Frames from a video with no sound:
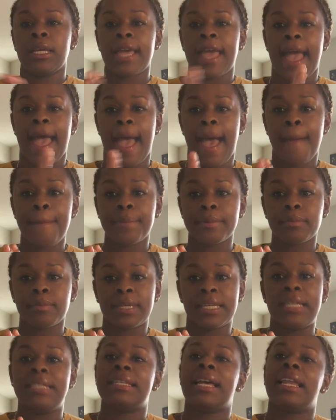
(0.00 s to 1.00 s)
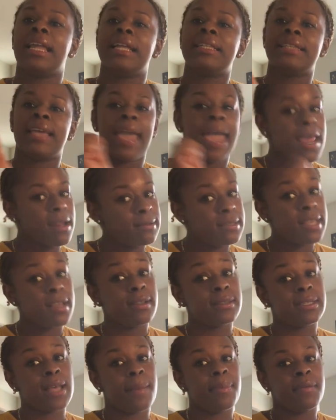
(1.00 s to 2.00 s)
app, because I like to annotate
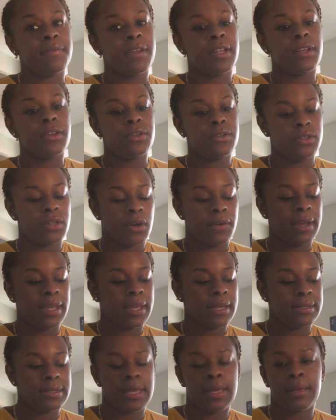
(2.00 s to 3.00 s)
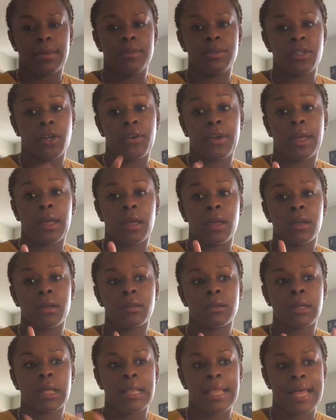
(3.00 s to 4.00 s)
on top of it during
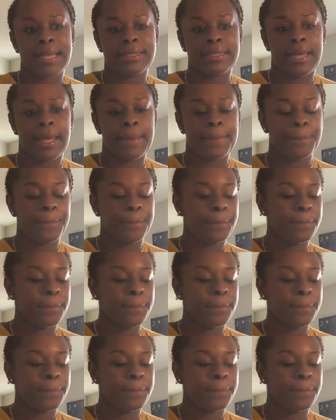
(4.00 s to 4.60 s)
class time.